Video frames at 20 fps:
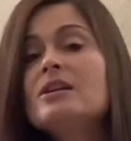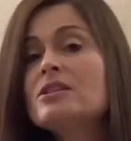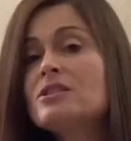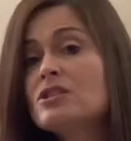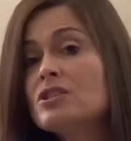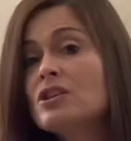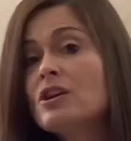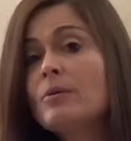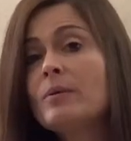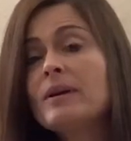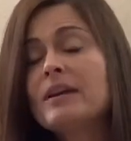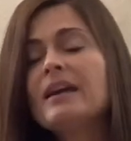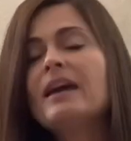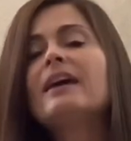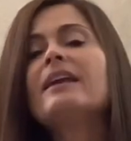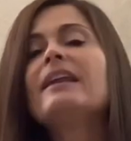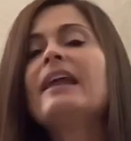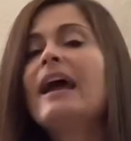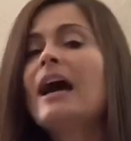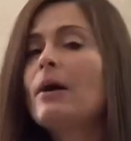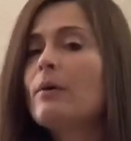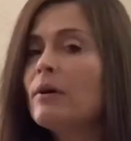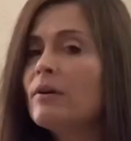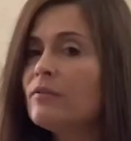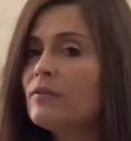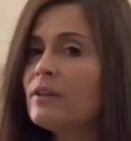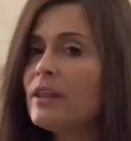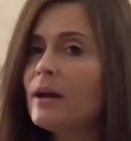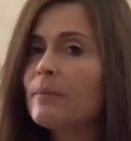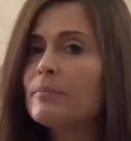So again,
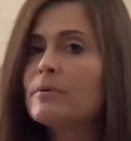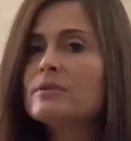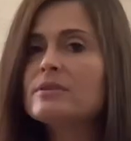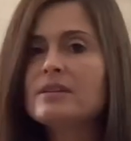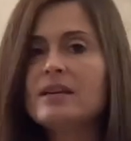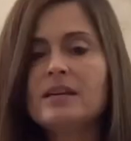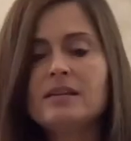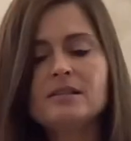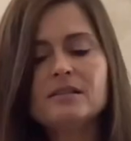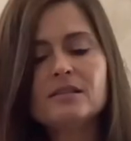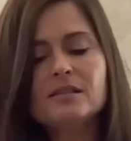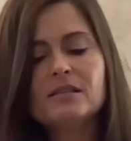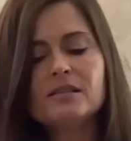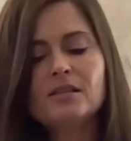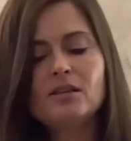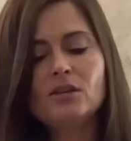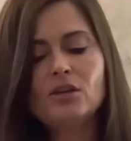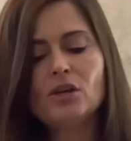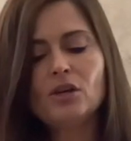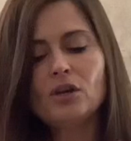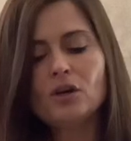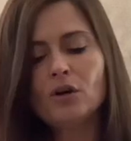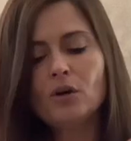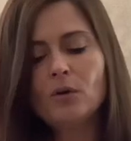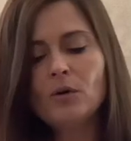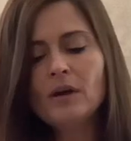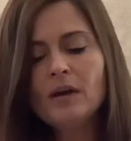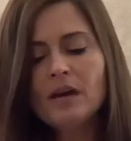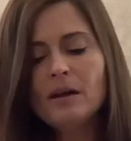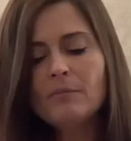however that pertains to you.
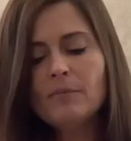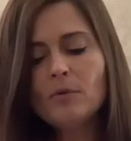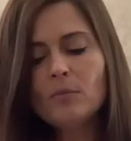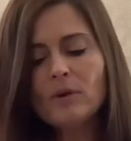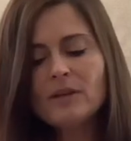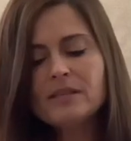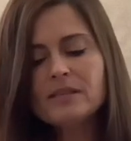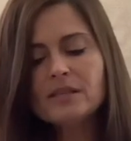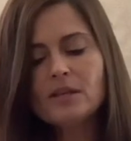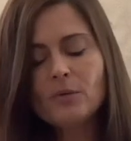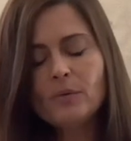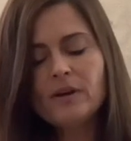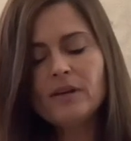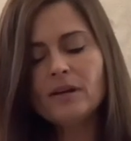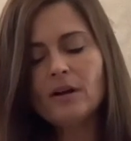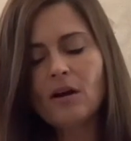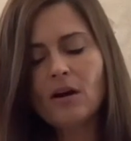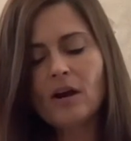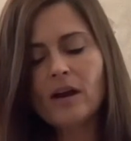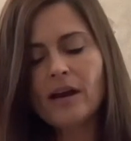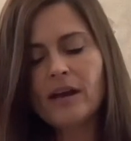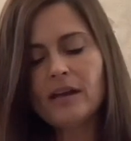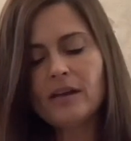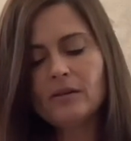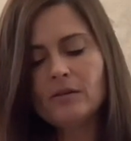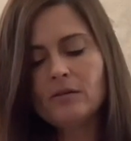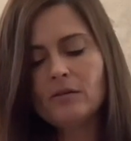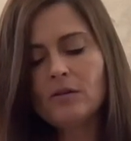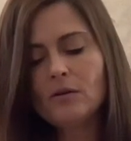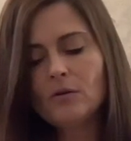But what's going on
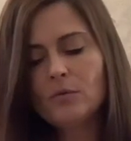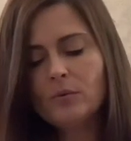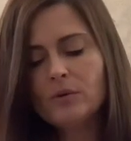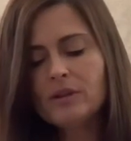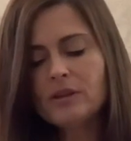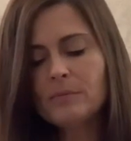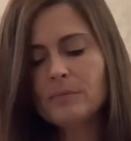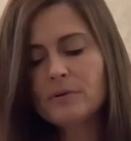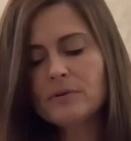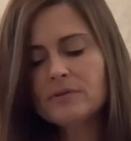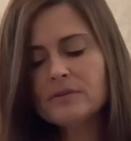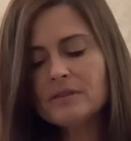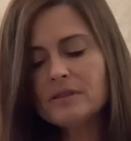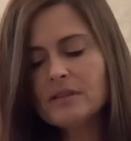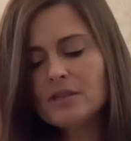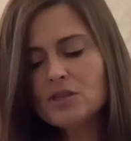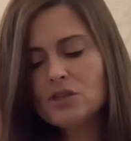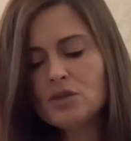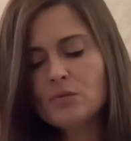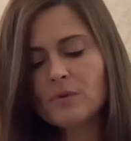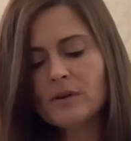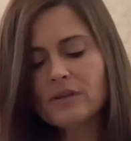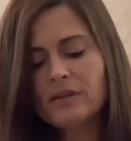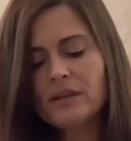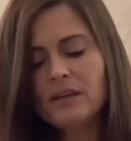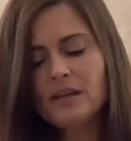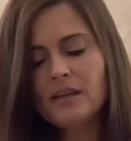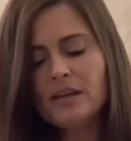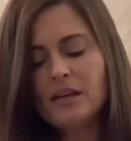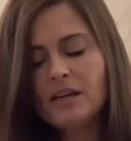with the person that you are
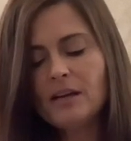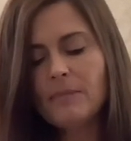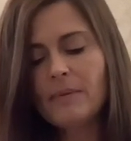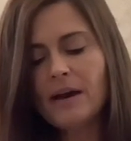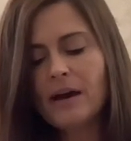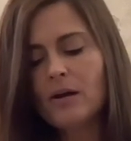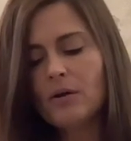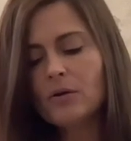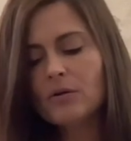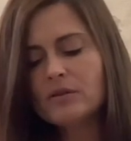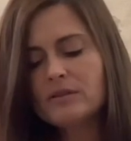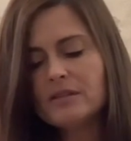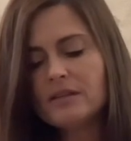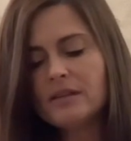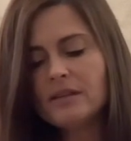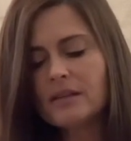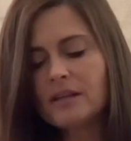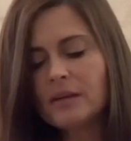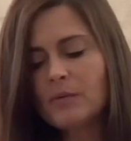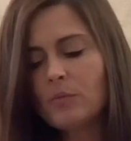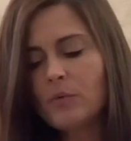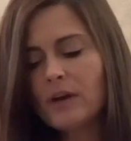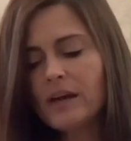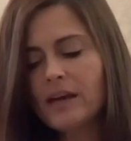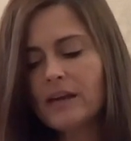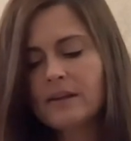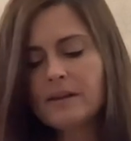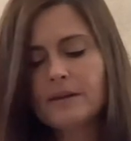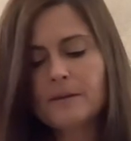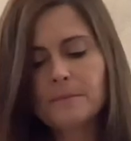thinking about or dealing
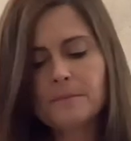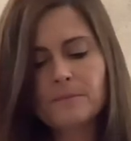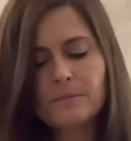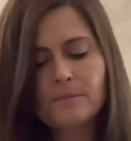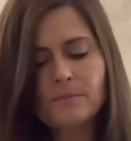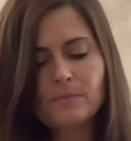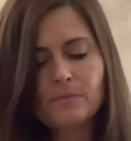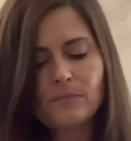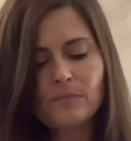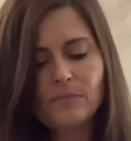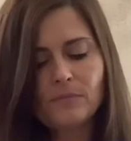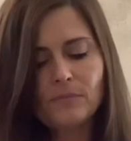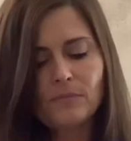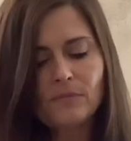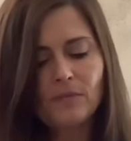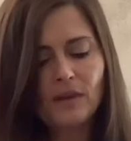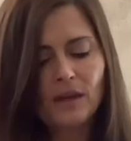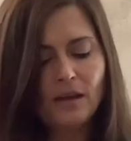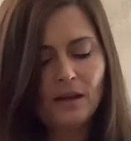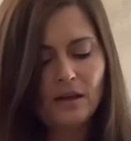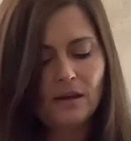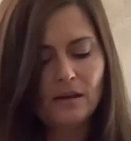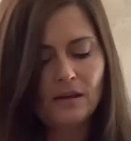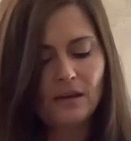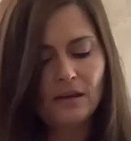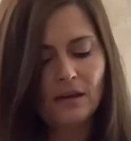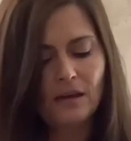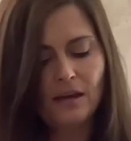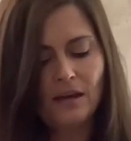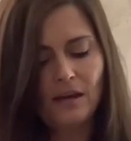with?
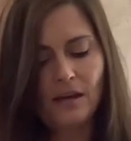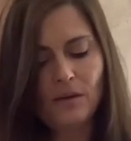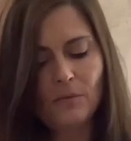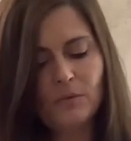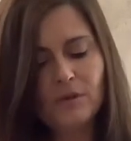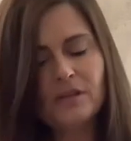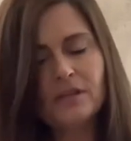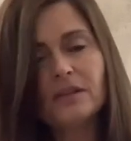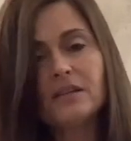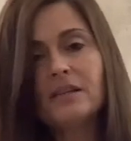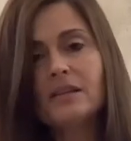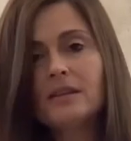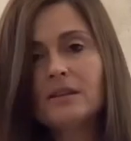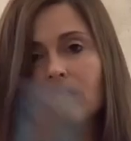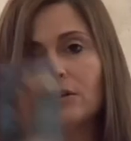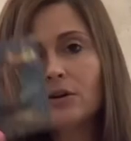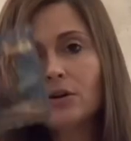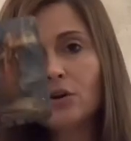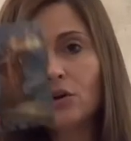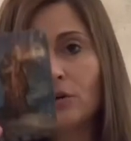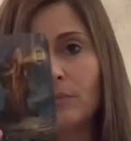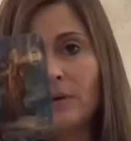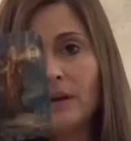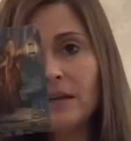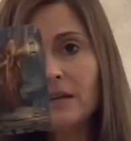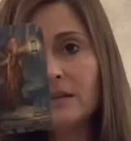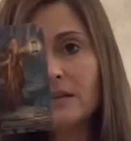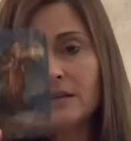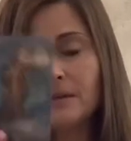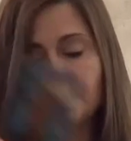Okay, we did get the
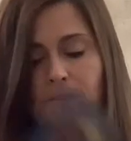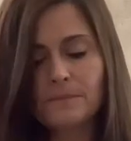Hermit.